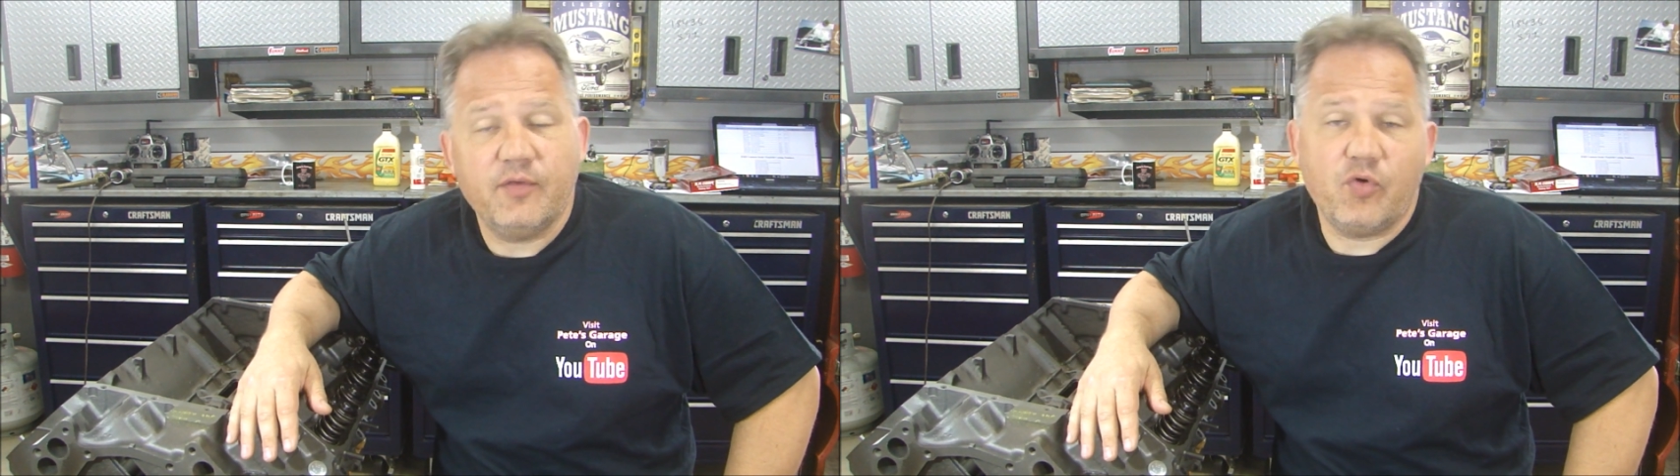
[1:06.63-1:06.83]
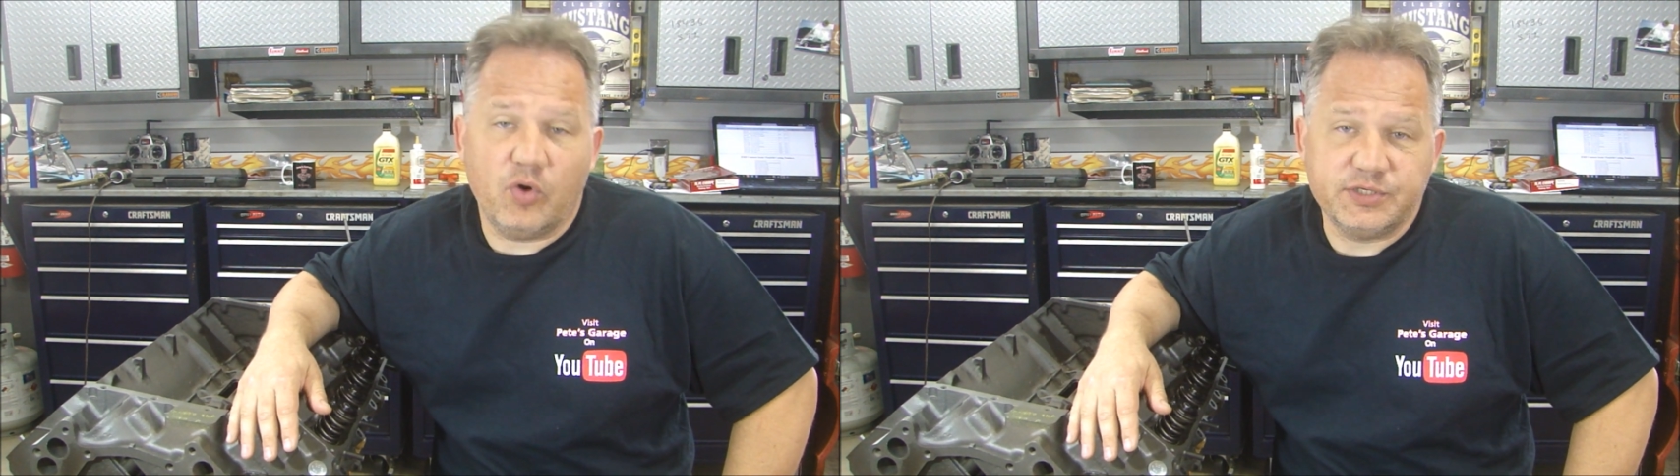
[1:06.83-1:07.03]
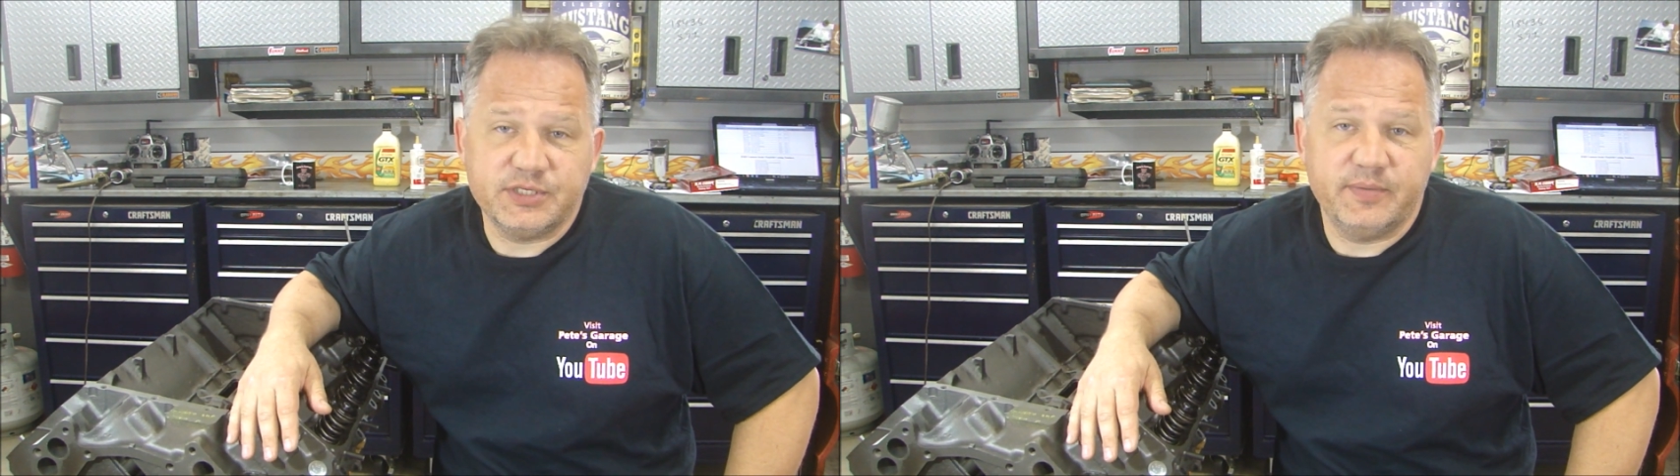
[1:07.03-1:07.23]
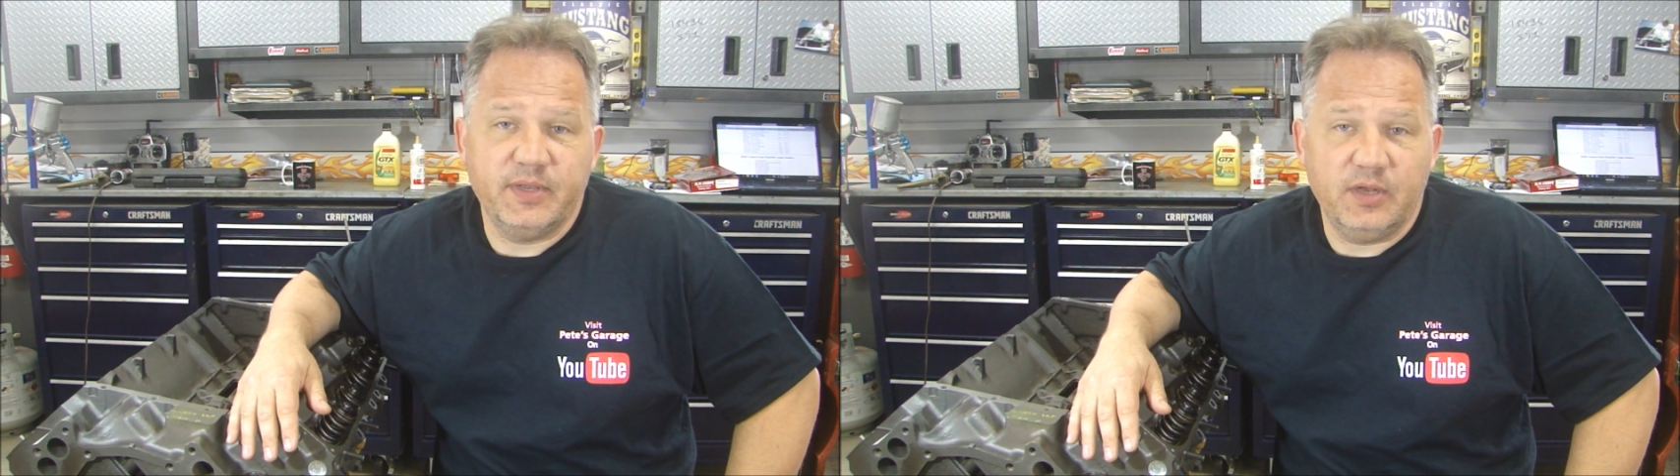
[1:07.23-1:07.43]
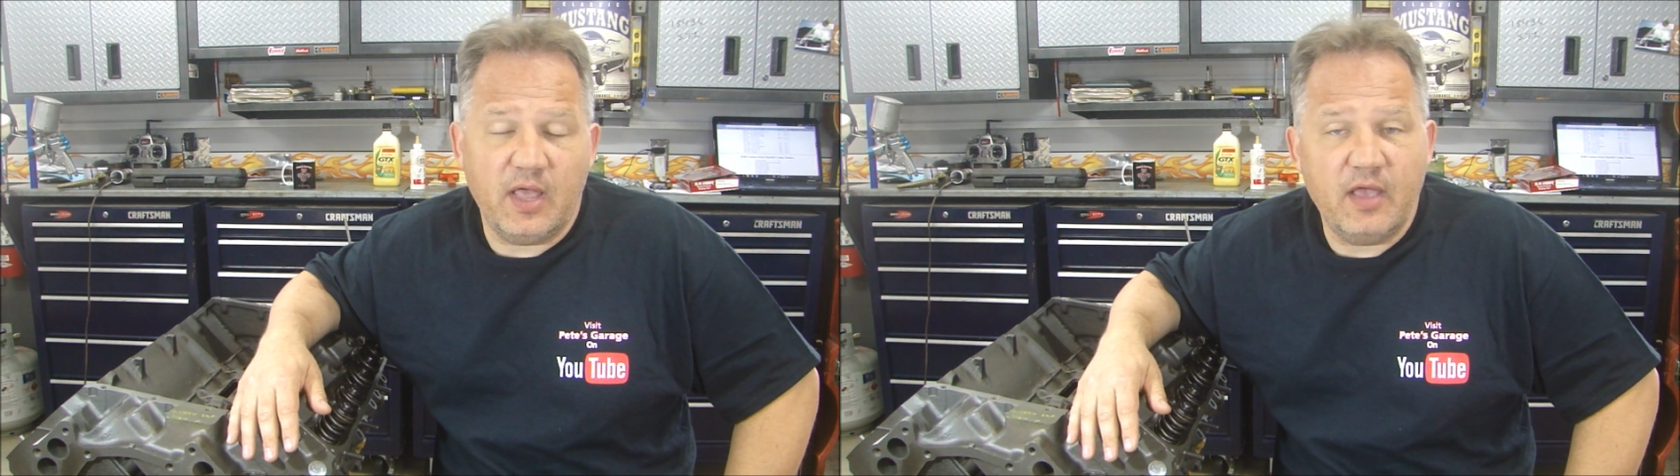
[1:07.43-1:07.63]
of course, is going to be a
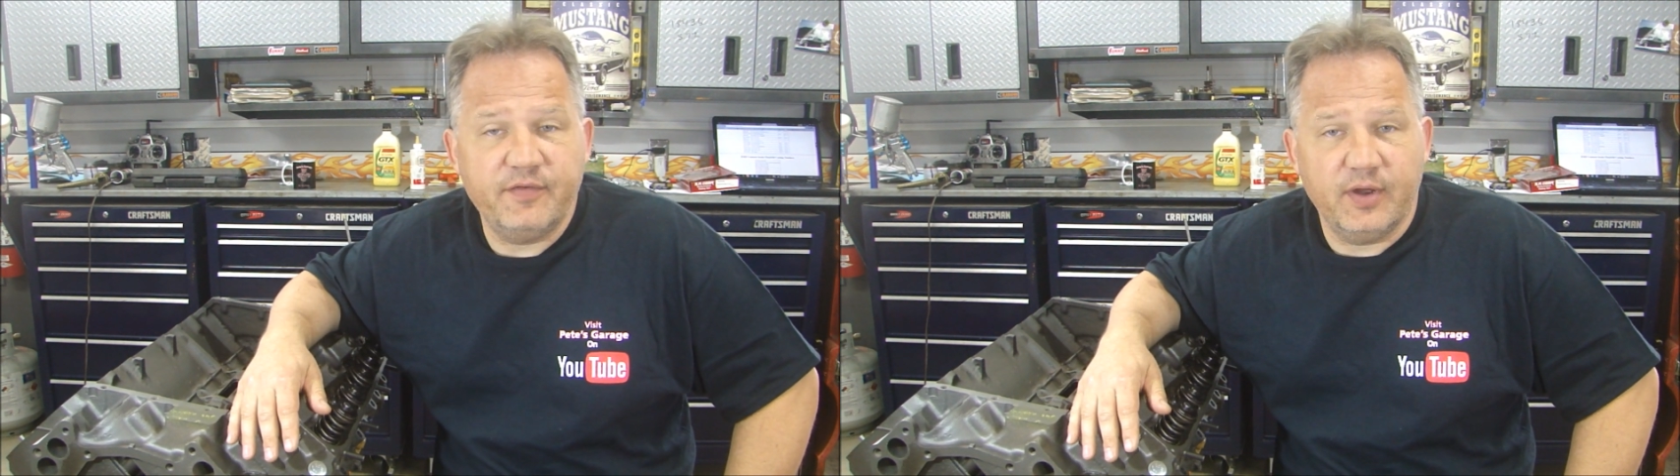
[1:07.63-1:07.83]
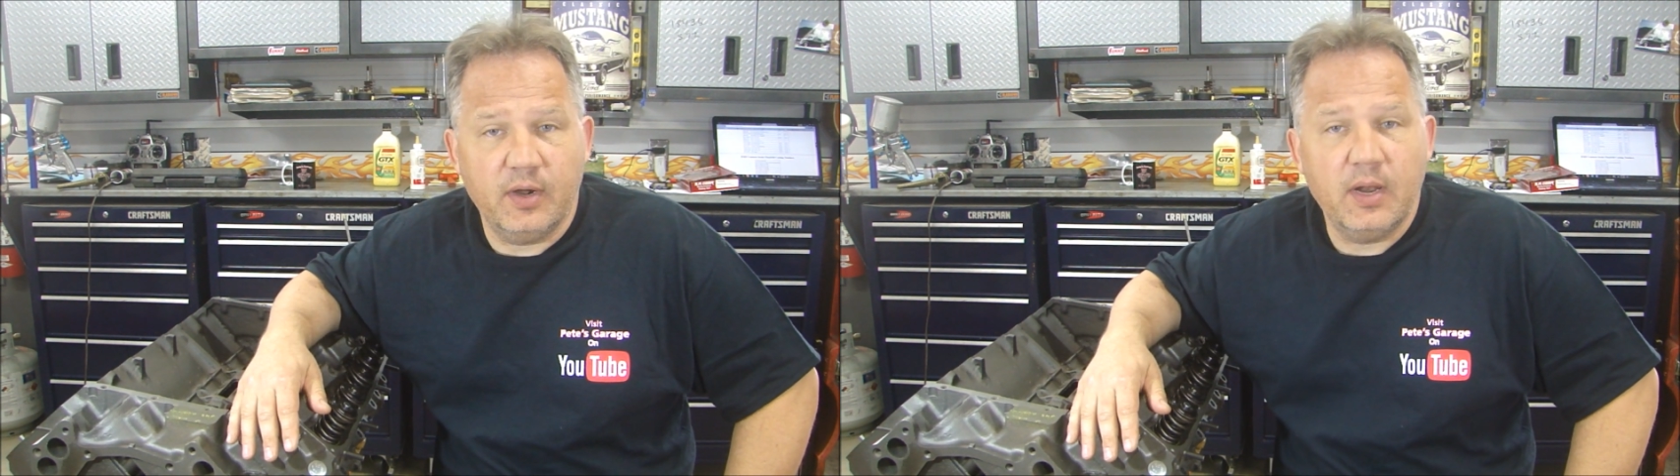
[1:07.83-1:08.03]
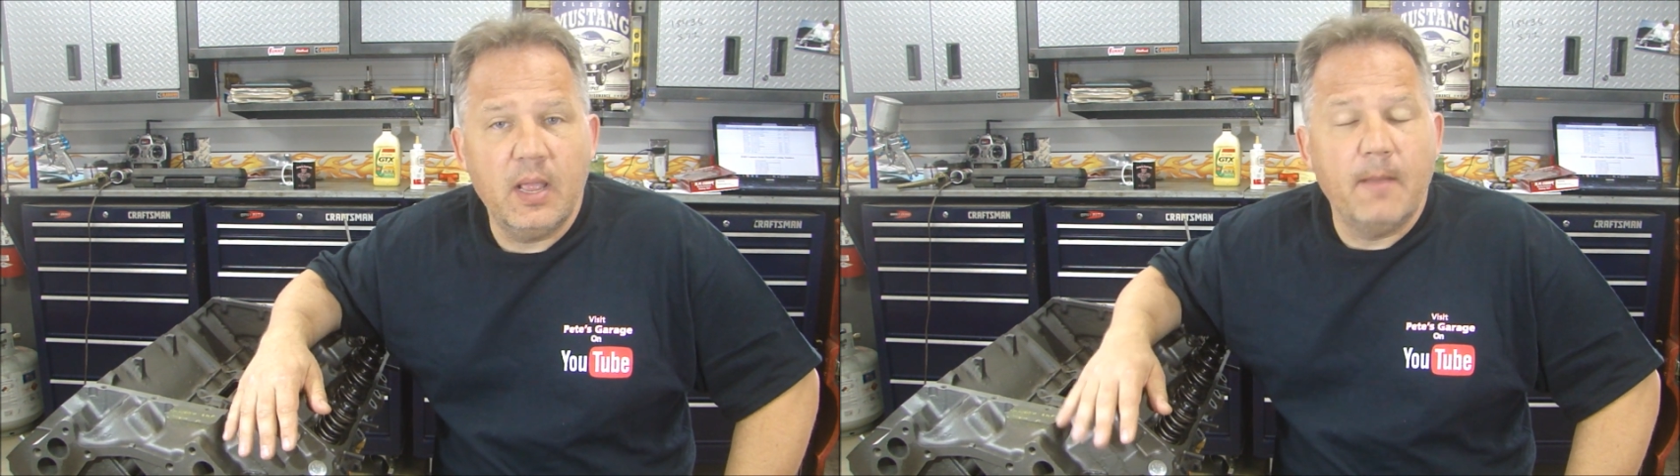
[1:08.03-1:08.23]
little heavier,